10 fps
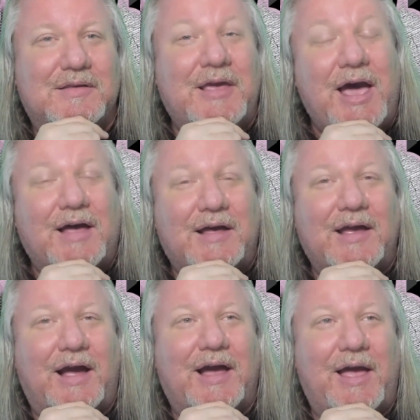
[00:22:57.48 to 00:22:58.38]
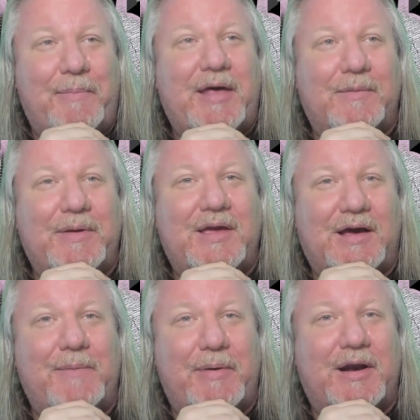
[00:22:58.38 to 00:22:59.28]
yeah, I, I, I better
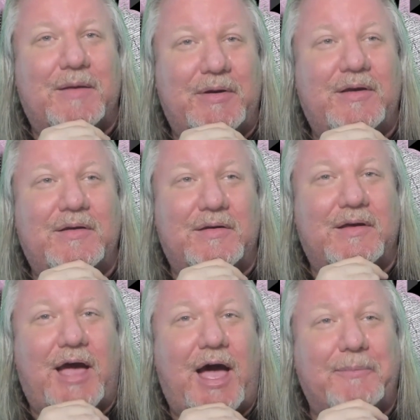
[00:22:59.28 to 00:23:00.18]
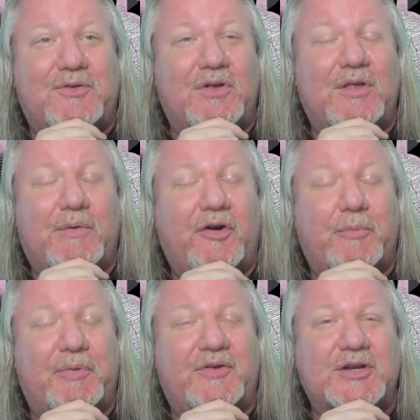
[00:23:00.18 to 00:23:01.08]
be, I better be absolutely
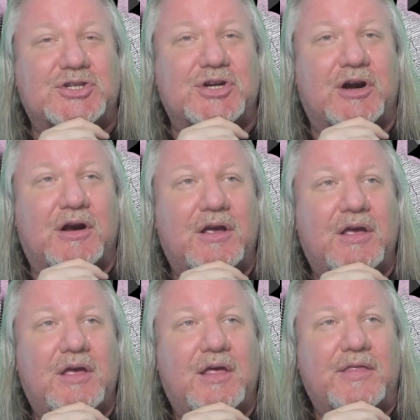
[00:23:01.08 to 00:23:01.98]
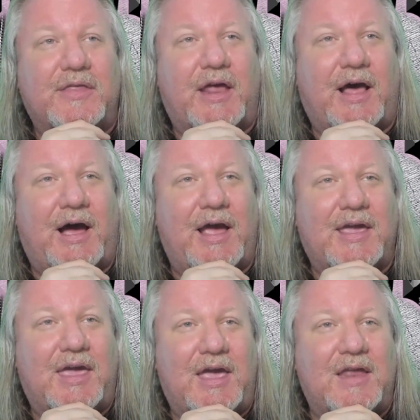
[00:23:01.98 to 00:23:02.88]
100% sure that
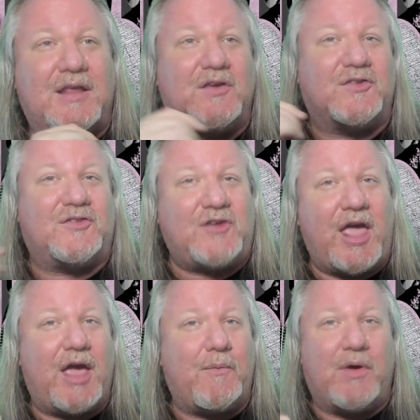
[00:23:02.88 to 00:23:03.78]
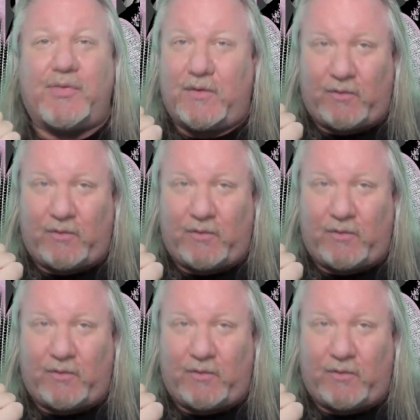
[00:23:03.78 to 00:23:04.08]
I can say it with